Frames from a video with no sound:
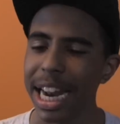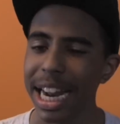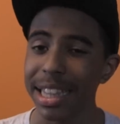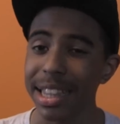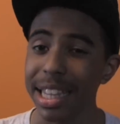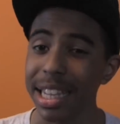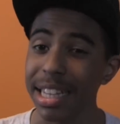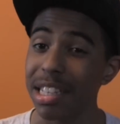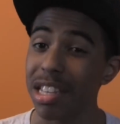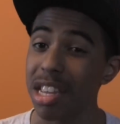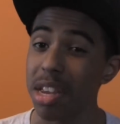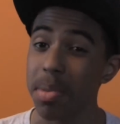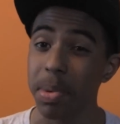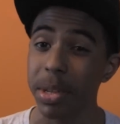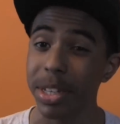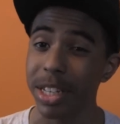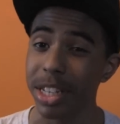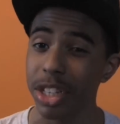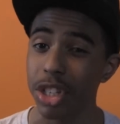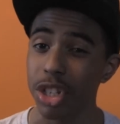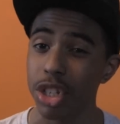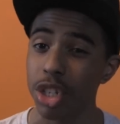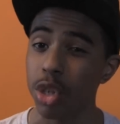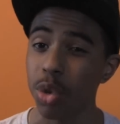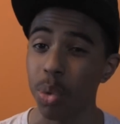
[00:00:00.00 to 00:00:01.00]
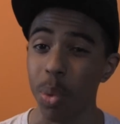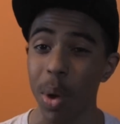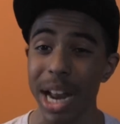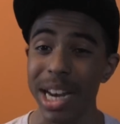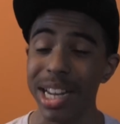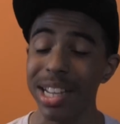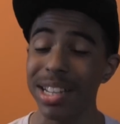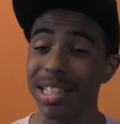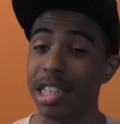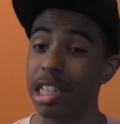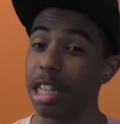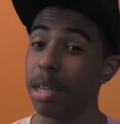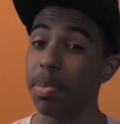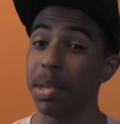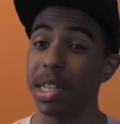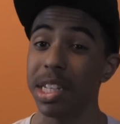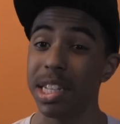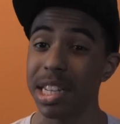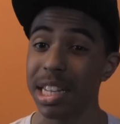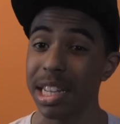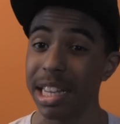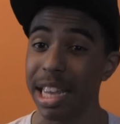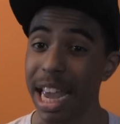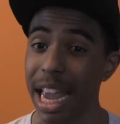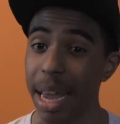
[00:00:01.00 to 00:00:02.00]
I think DBZ 2, any
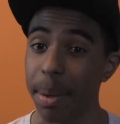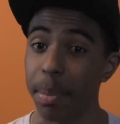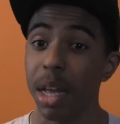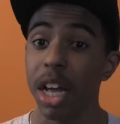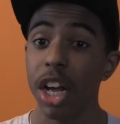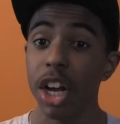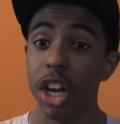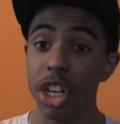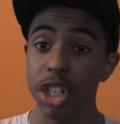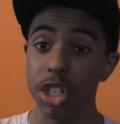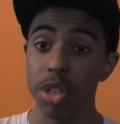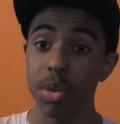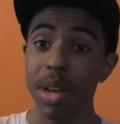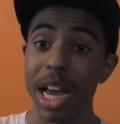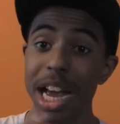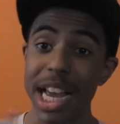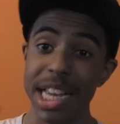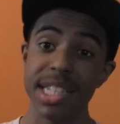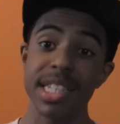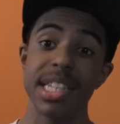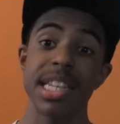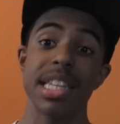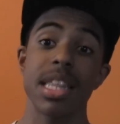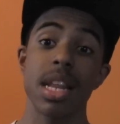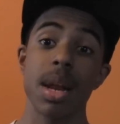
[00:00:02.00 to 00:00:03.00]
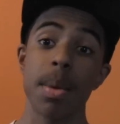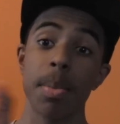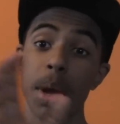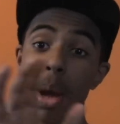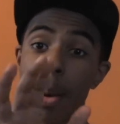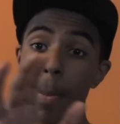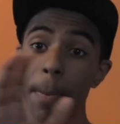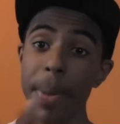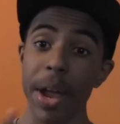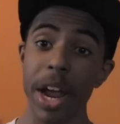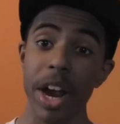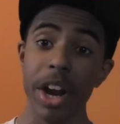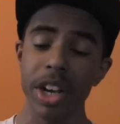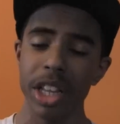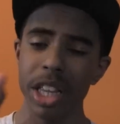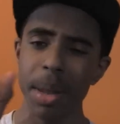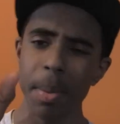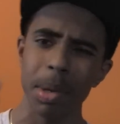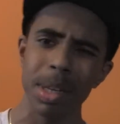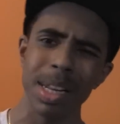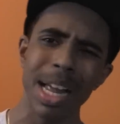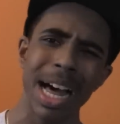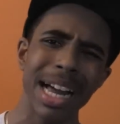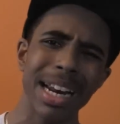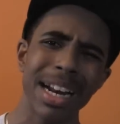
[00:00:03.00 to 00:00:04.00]
DBZ game, because you guys see that I'm comparing
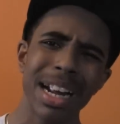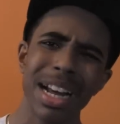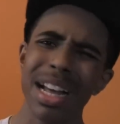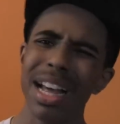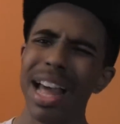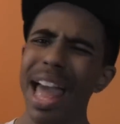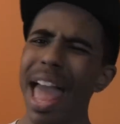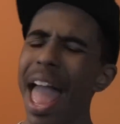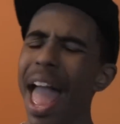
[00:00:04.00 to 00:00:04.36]
them a lot,